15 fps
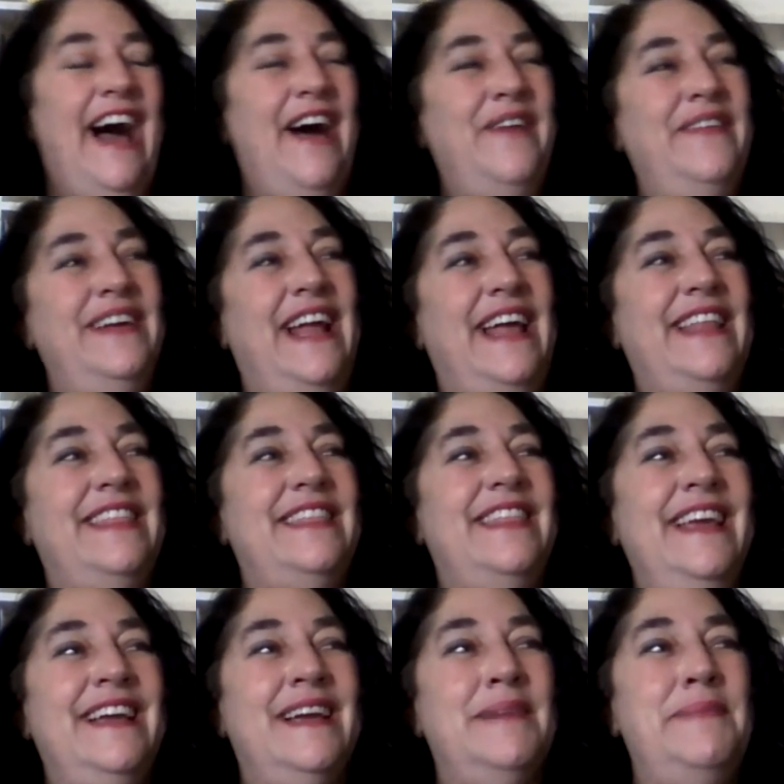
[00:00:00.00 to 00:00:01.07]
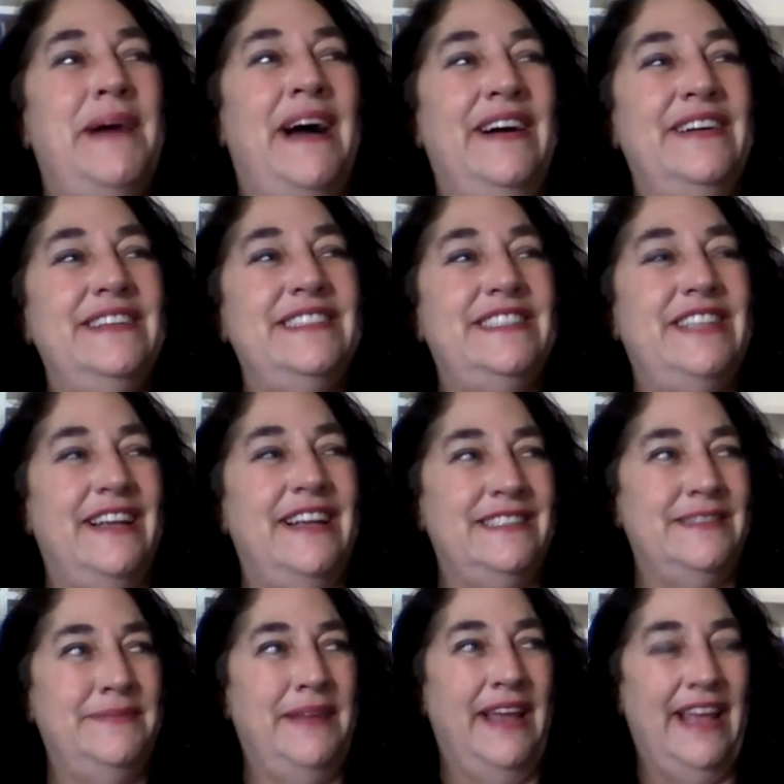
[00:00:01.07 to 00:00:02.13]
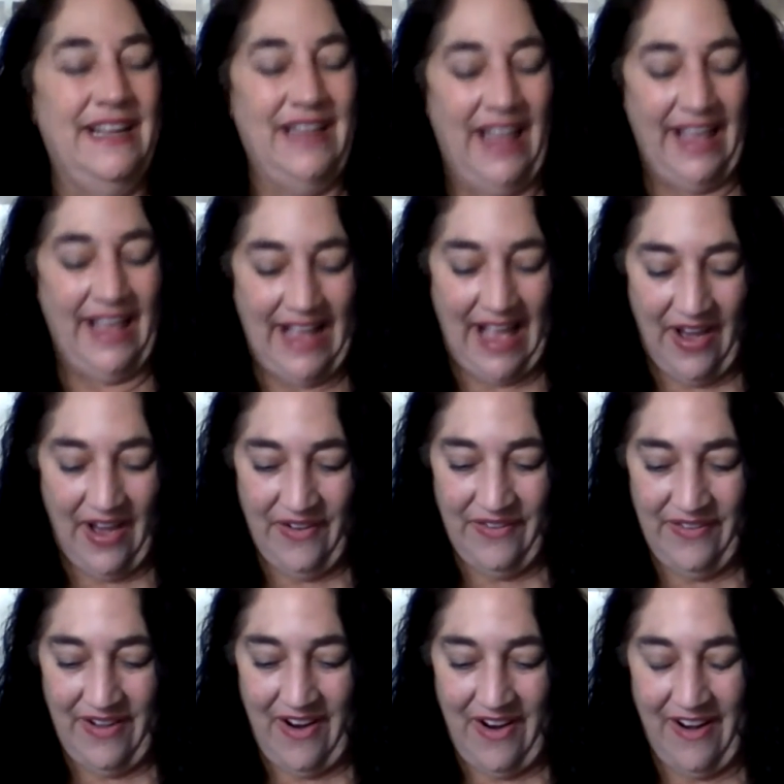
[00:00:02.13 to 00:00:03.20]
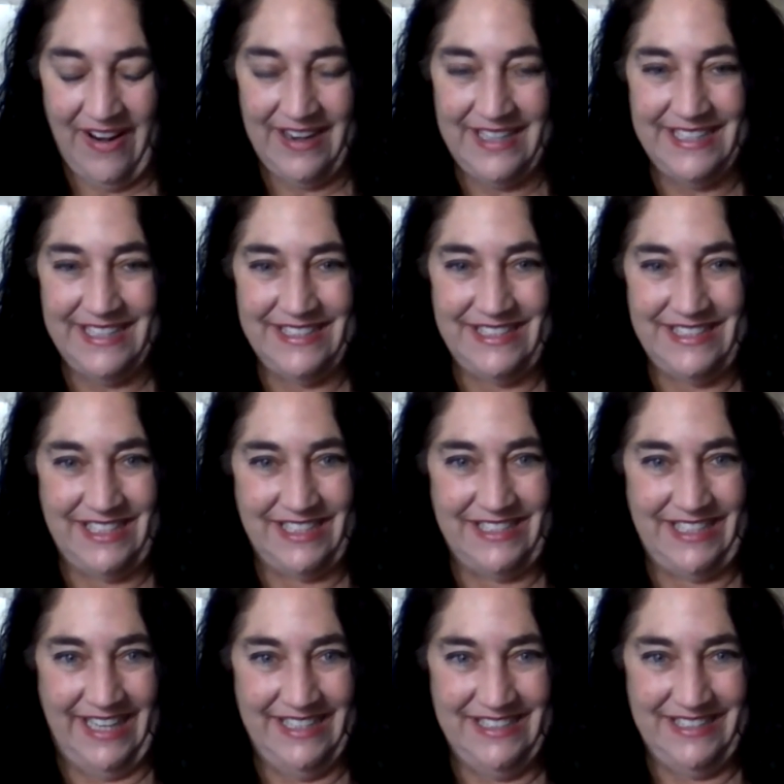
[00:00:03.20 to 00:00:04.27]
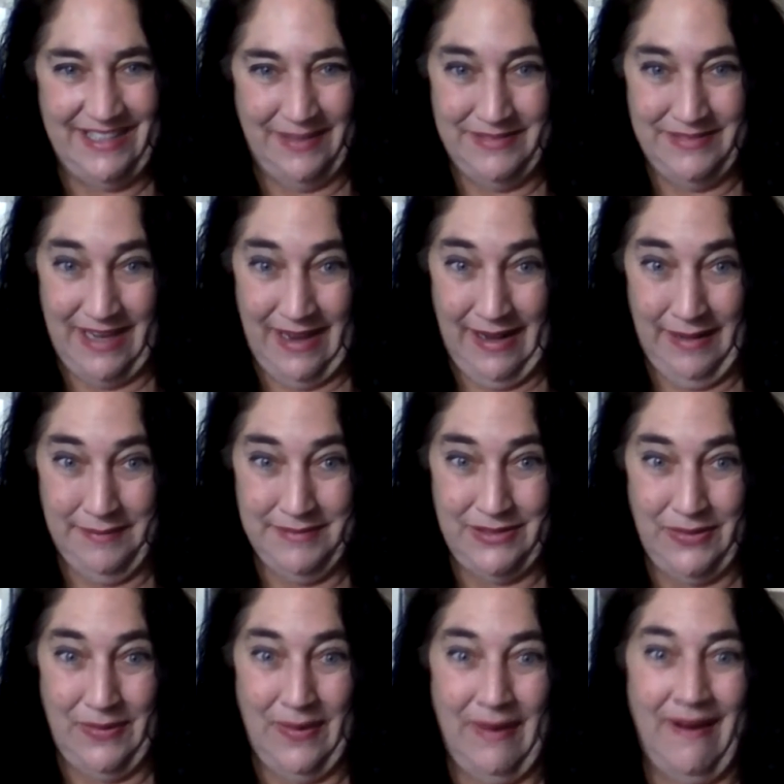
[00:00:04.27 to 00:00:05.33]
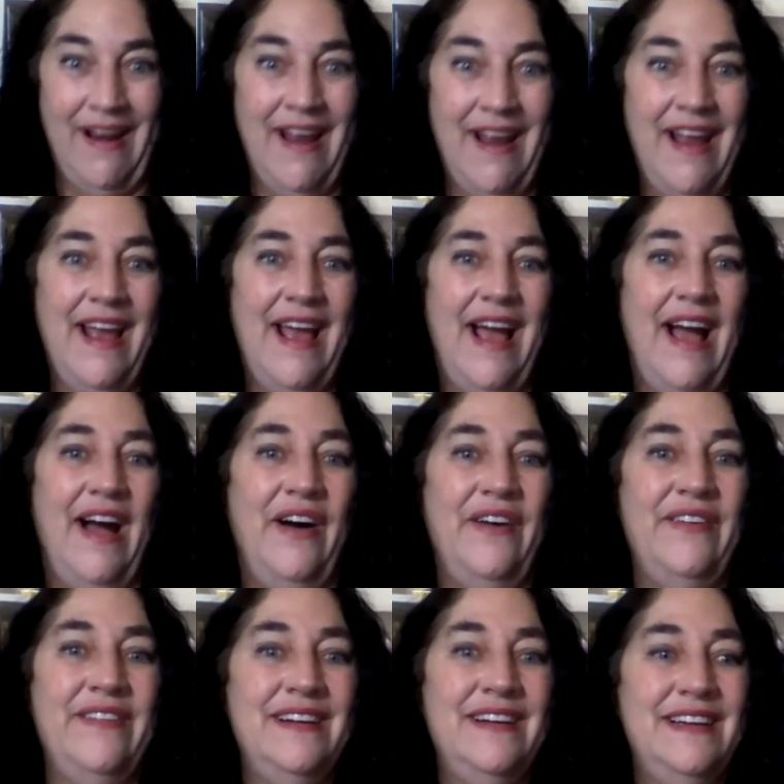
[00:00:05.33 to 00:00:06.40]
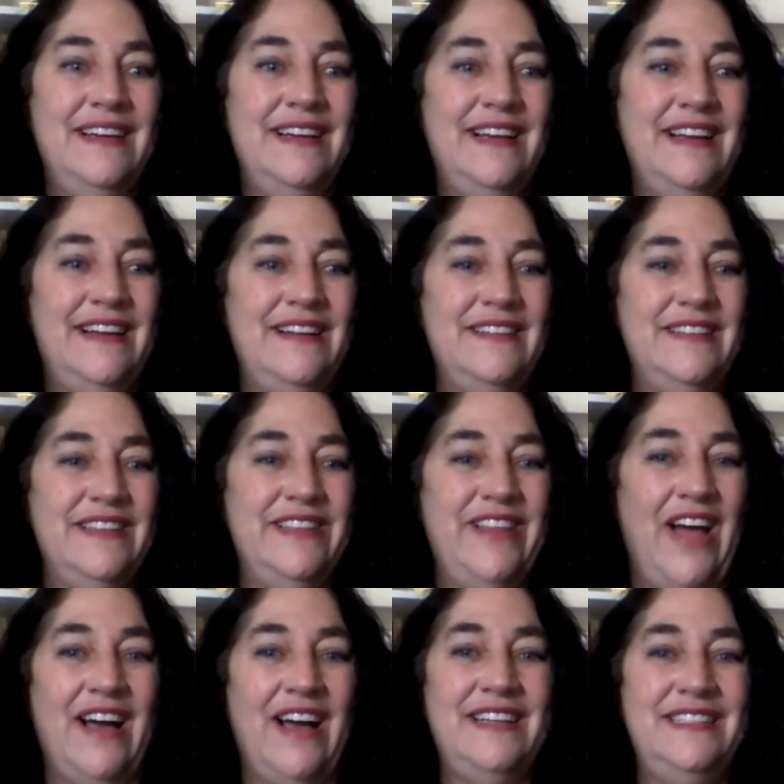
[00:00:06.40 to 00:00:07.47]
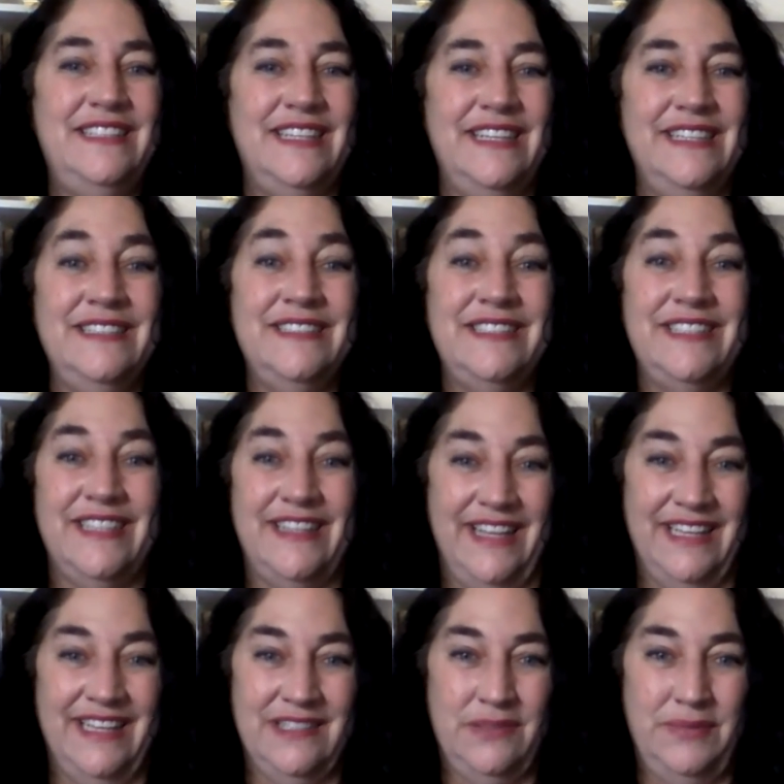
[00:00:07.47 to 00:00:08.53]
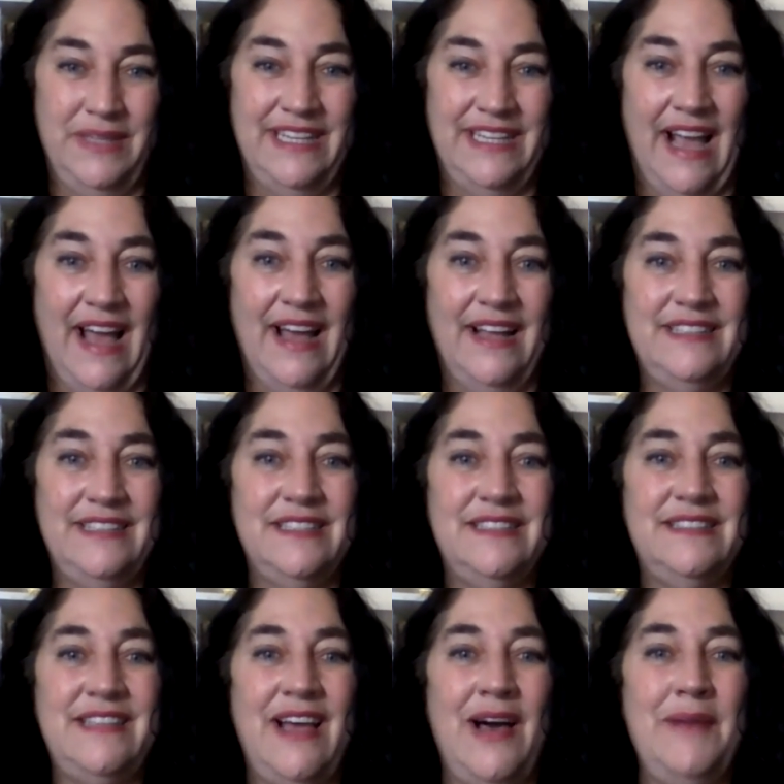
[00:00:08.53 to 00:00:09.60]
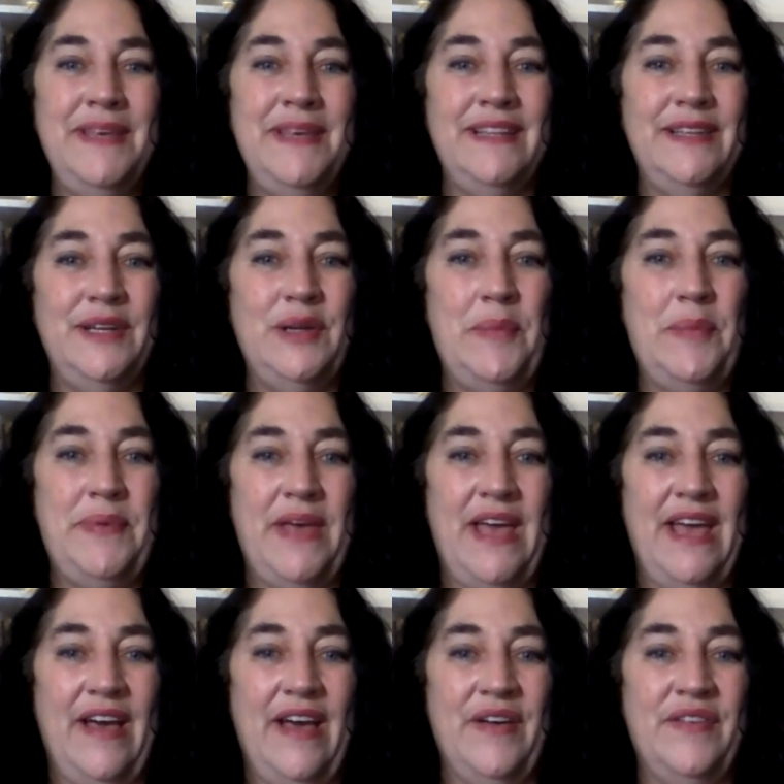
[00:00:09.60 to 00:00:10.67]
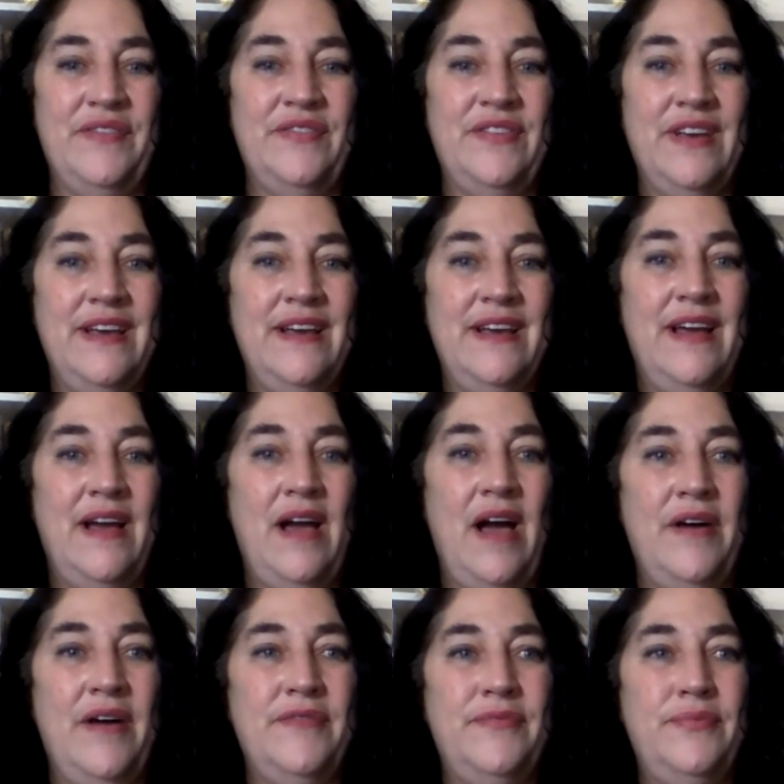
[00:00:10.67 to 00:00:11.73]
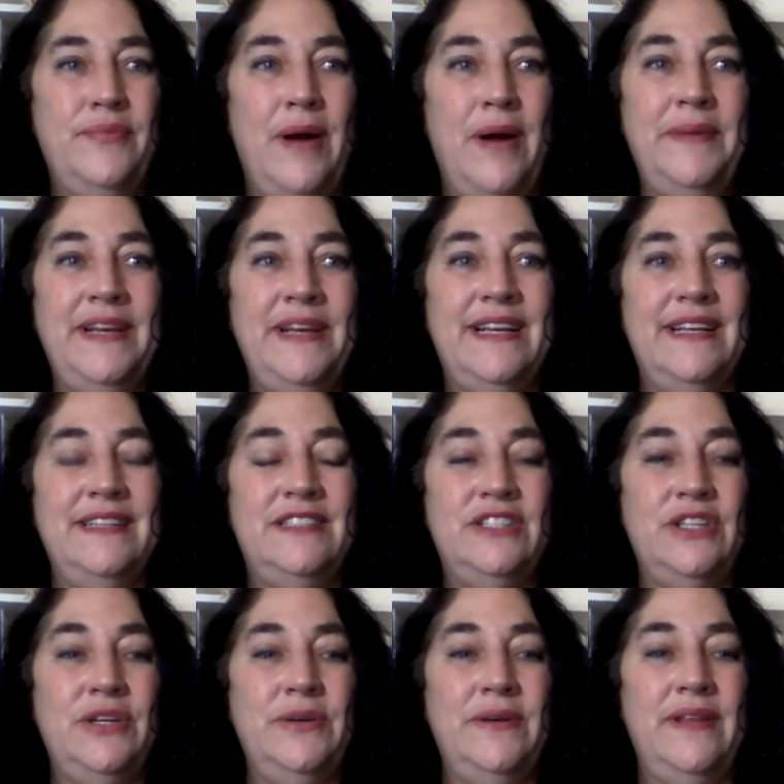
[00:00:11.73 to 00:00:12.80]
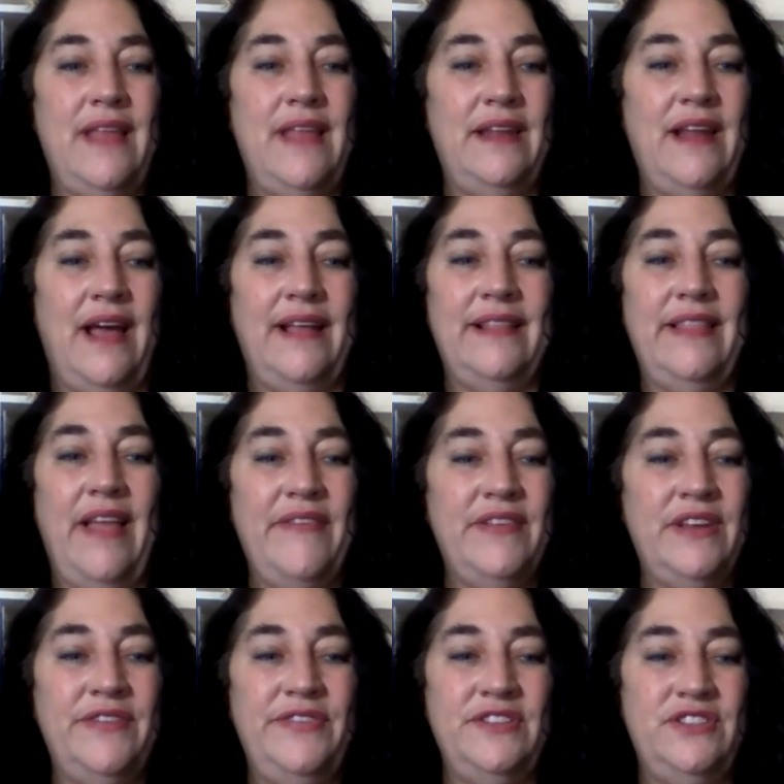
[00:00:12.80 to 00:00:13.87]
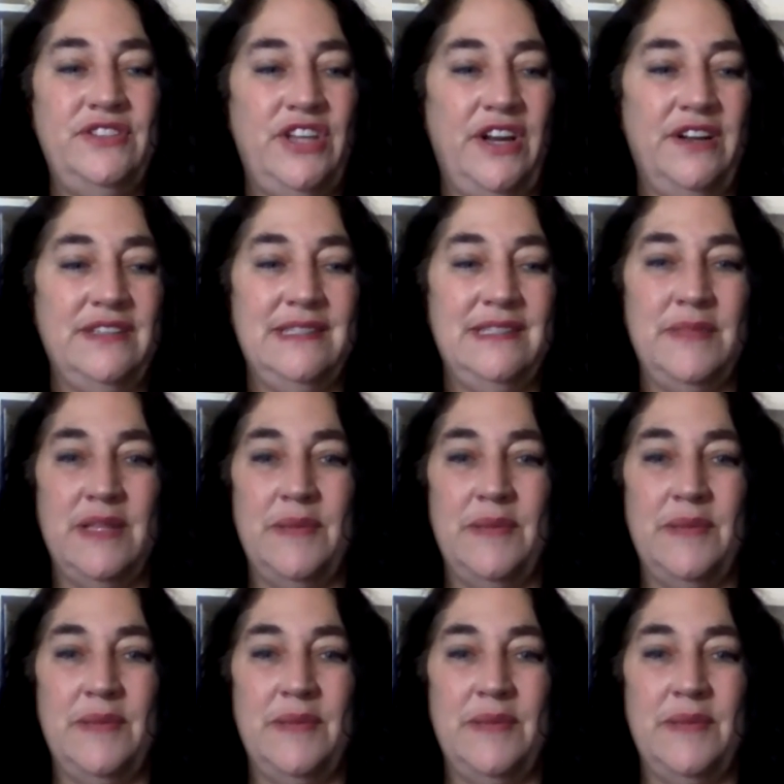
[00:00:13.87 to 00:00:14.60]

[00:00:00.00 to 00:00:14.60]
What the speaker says: when I think about judgment and like how hard it is to change sometimes, or how locked into things we get, just tell me a little bit of what we can do, and then I'd love it if you'd share some of the